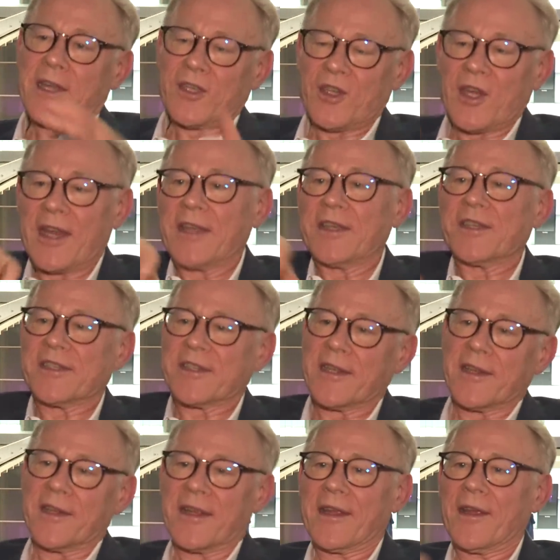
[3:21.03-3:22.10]
Changes
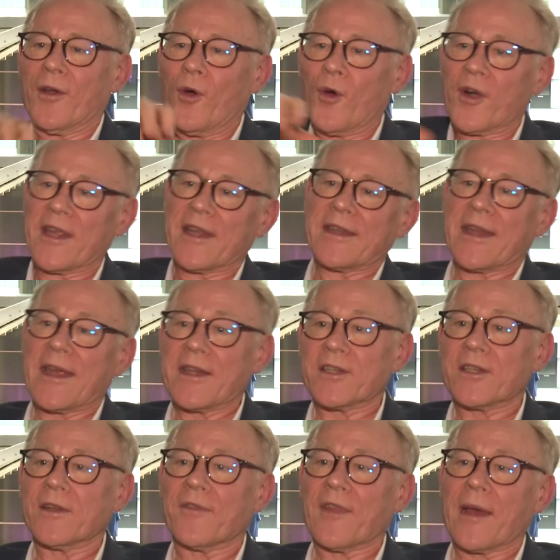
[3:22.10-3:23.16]
in the
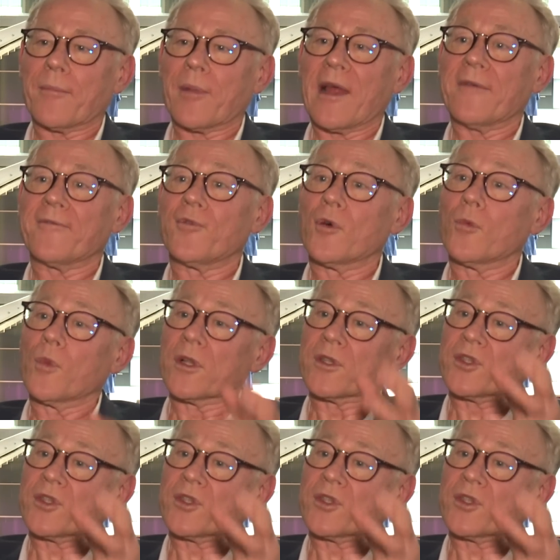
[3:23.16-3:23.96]
orientation of that platform will